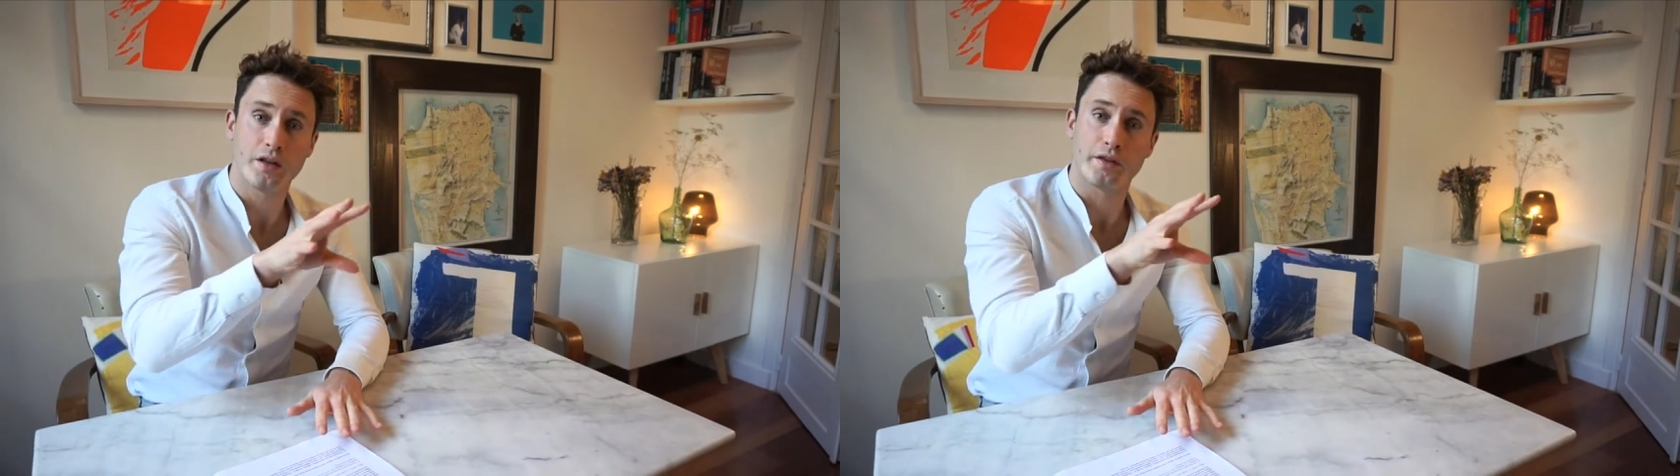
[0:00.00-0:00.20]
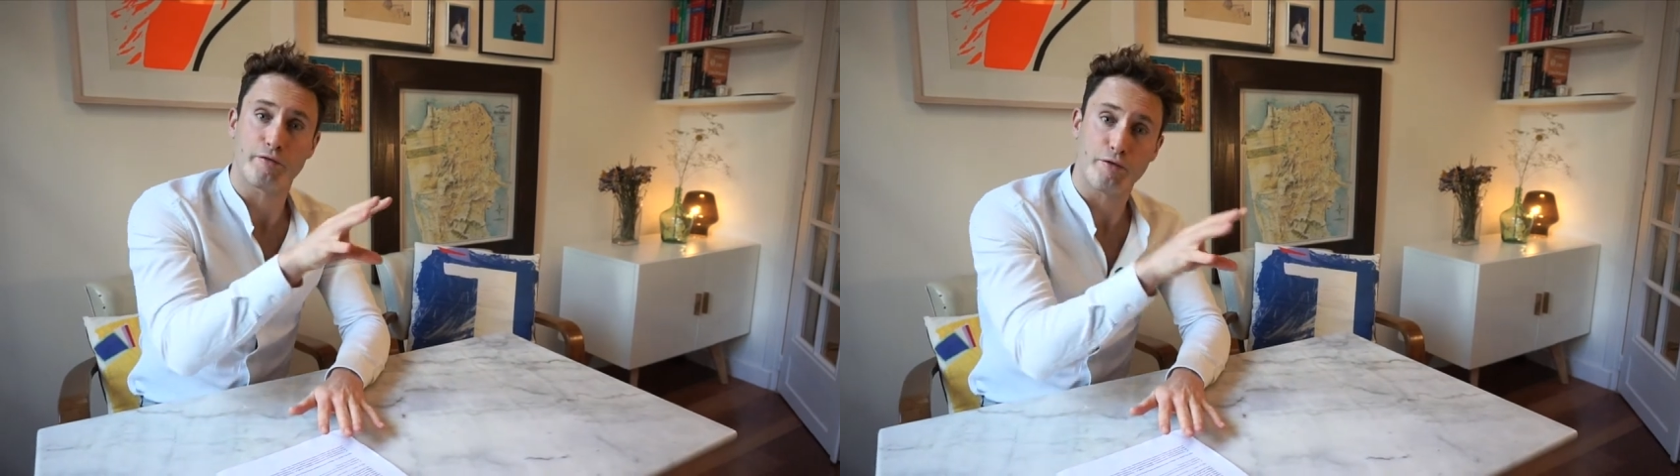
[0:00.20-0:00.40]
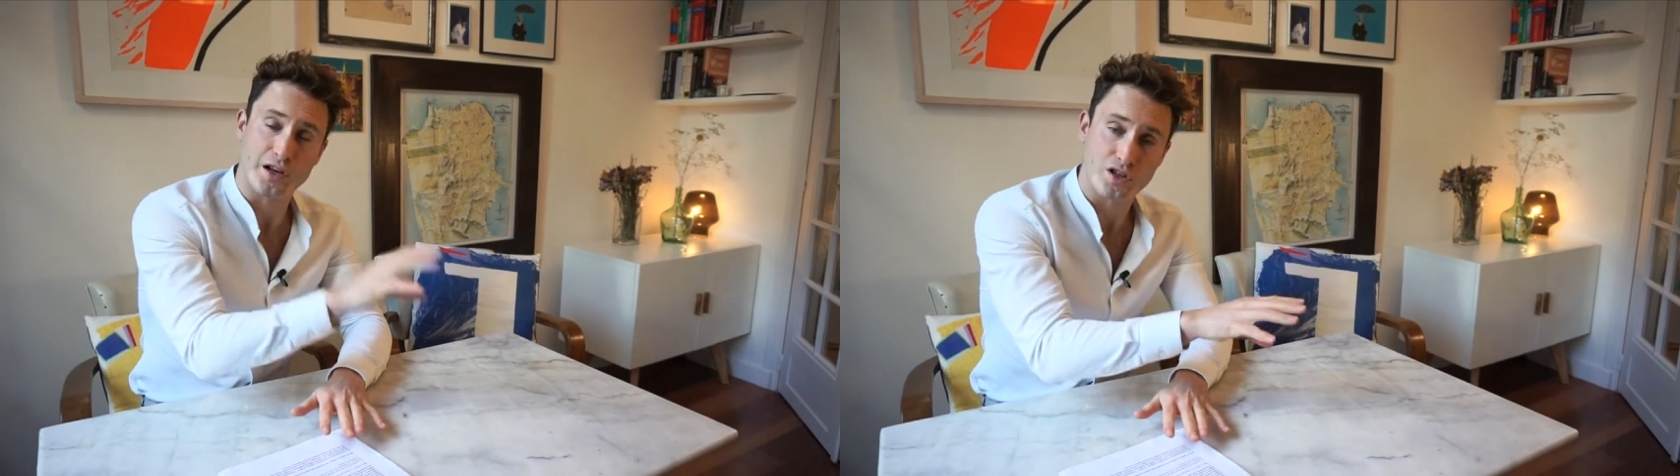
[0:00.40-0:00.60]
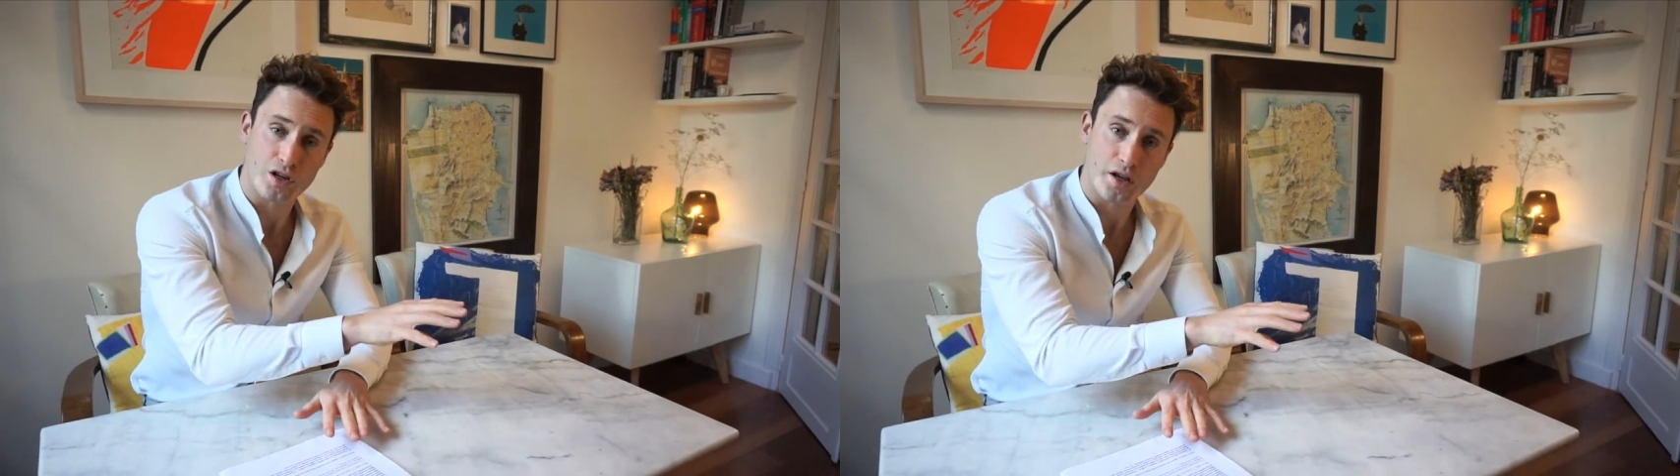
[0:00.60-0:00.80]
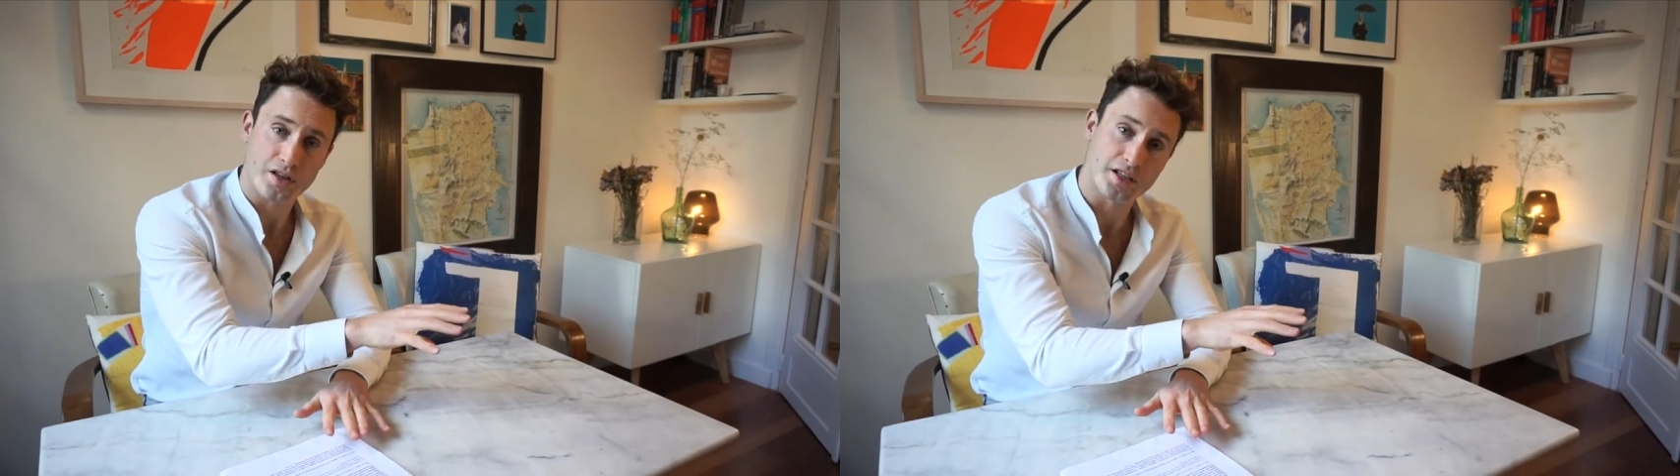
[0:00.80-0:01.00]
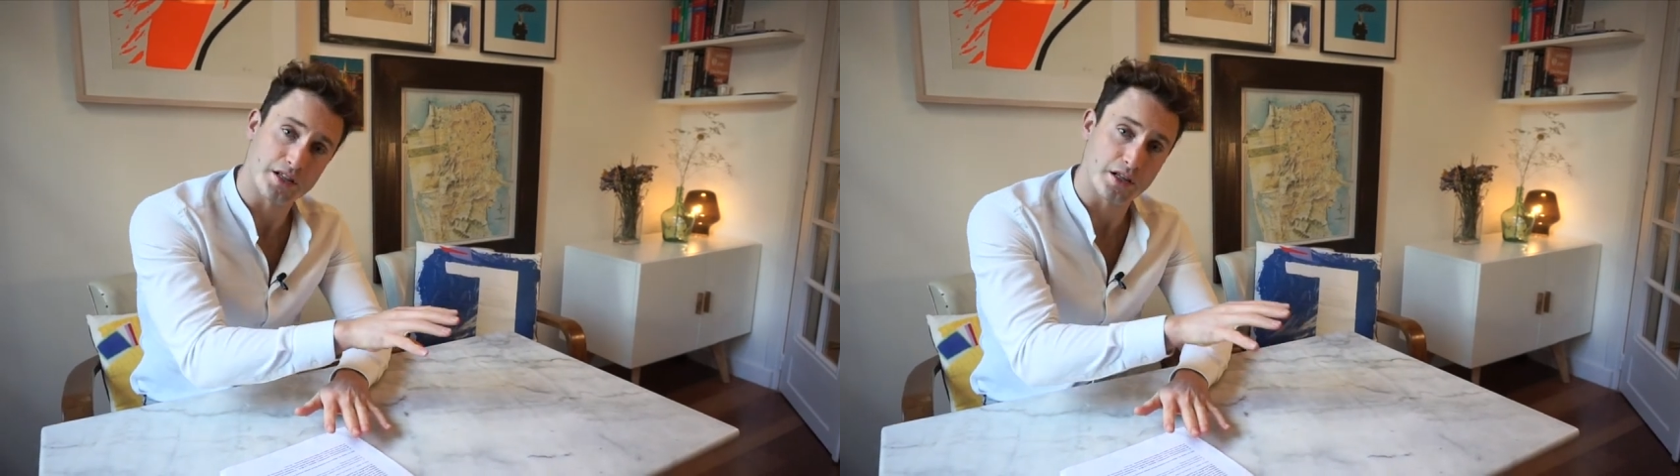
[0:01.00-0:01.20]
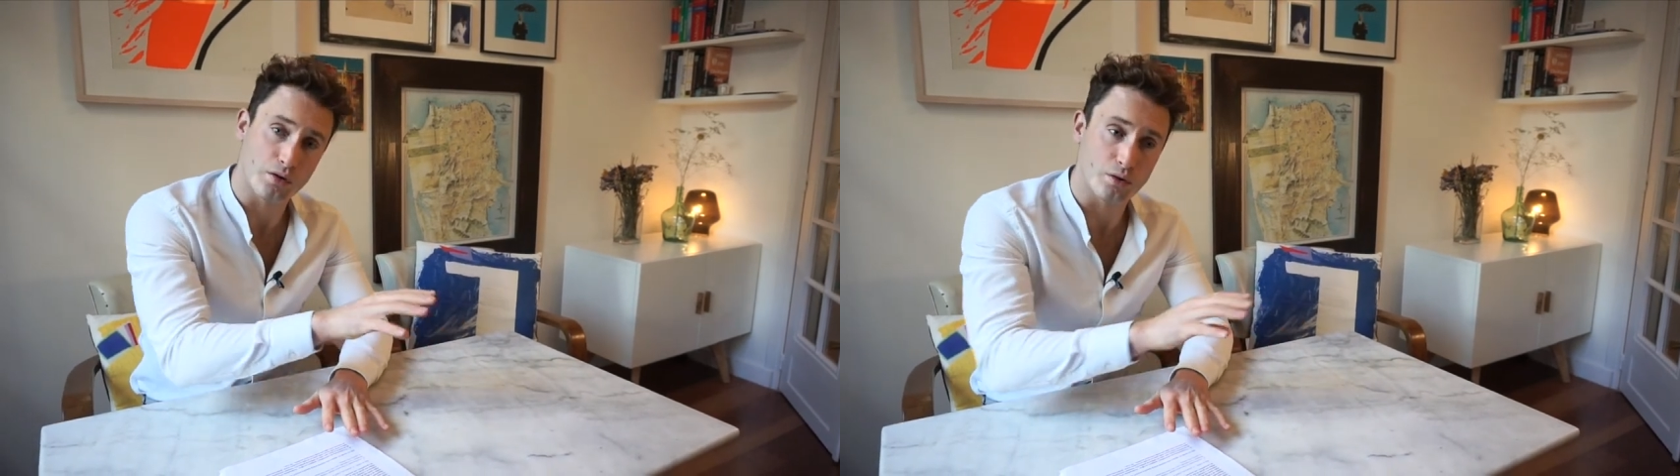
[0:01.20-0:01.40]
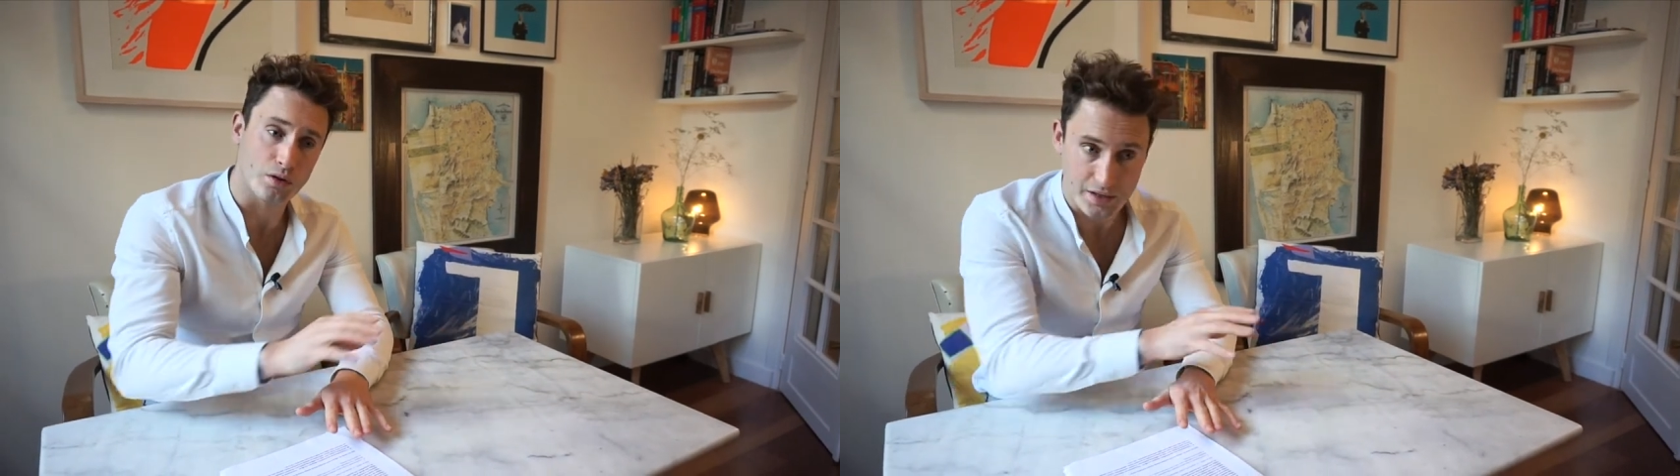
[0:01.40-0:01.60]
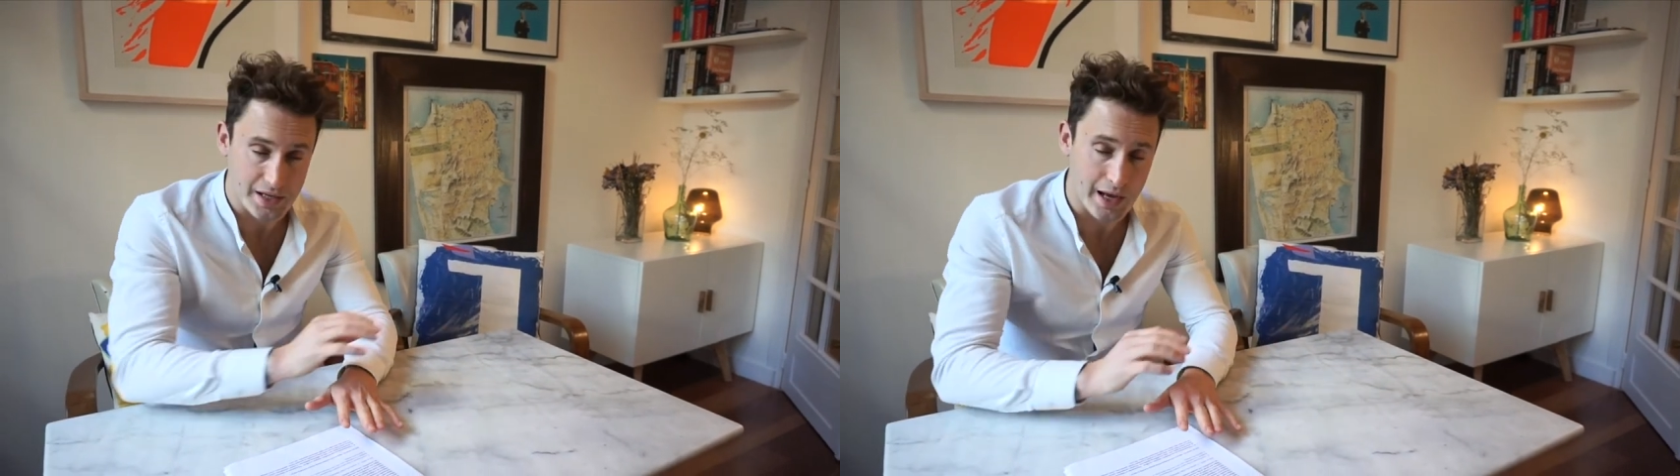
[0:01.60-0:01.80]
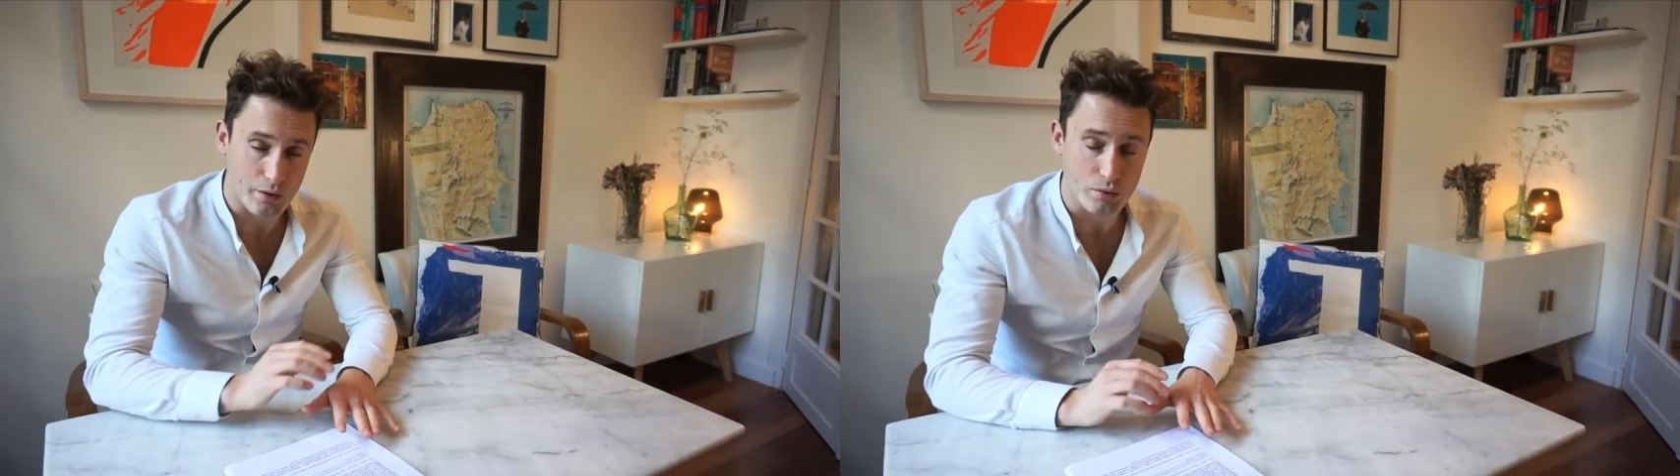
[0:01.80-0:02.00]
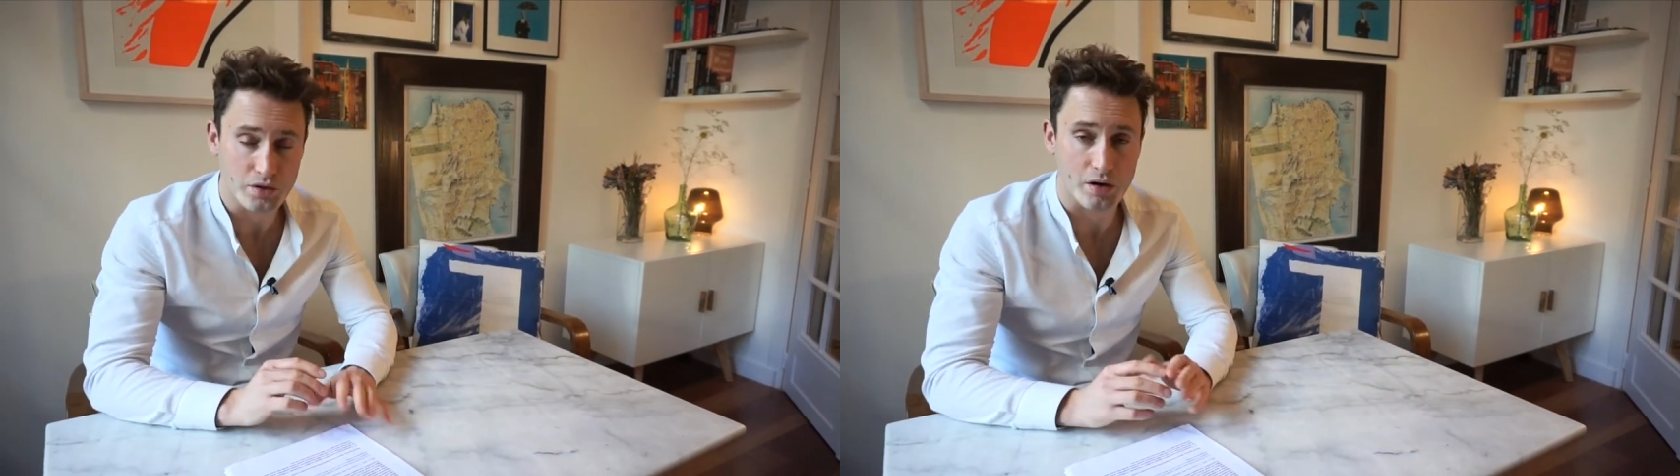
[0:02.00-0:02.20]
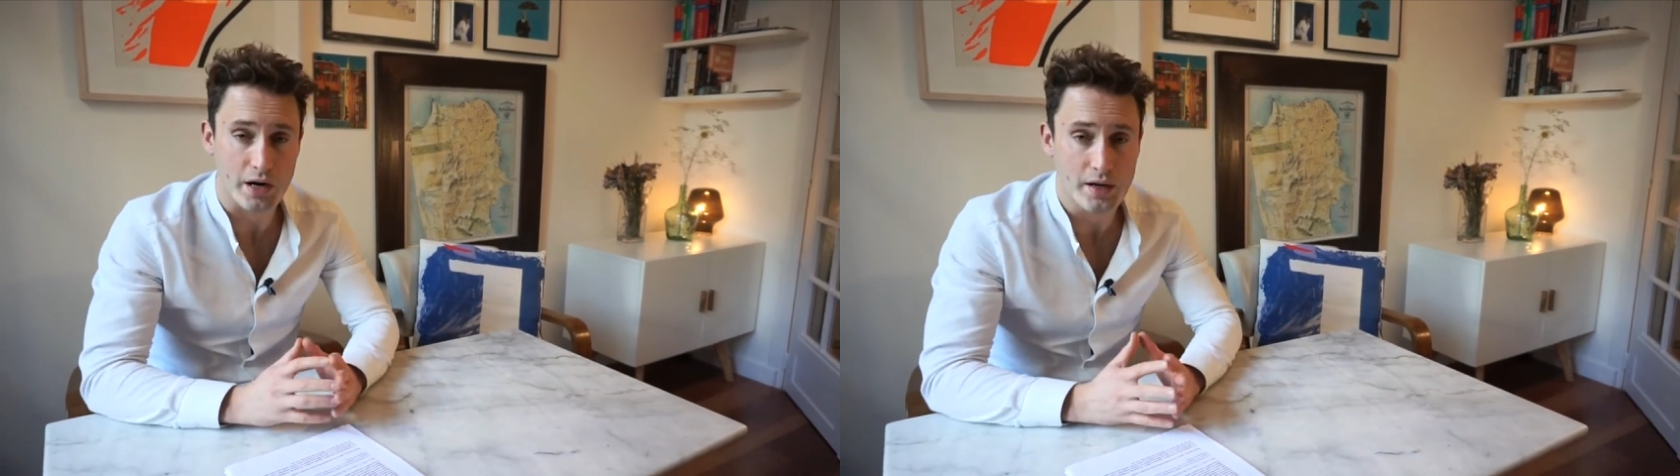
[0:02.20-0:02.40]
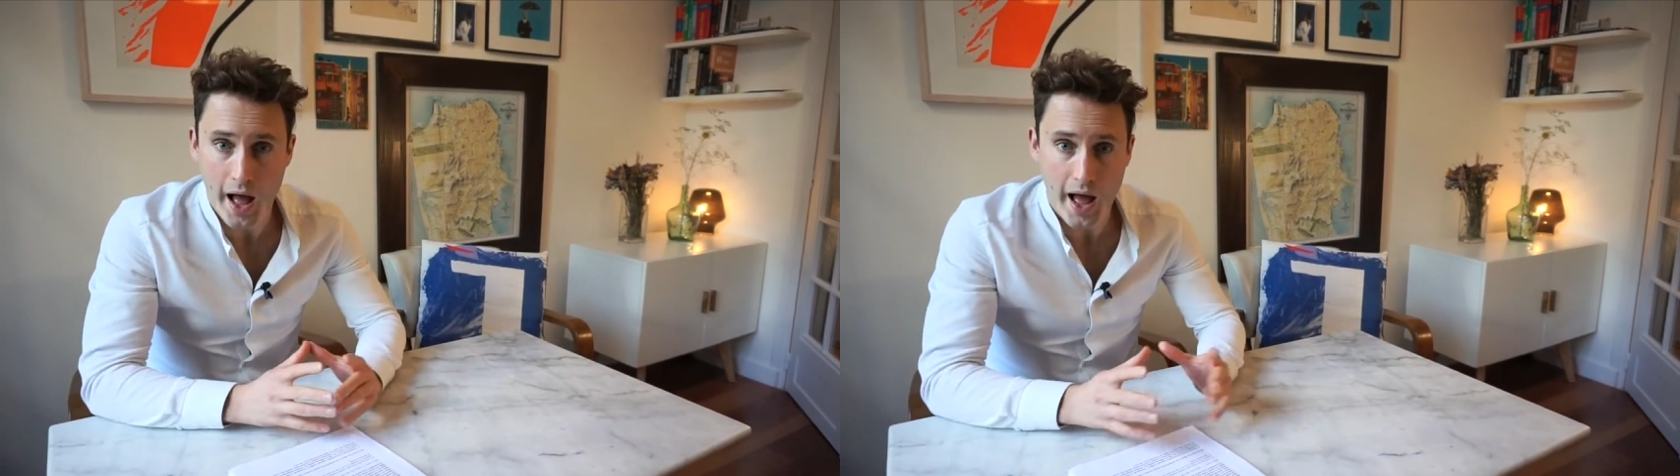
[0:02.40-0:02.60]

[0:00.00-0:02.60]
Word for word: the French uh, City Hall, Town Hall, sorry,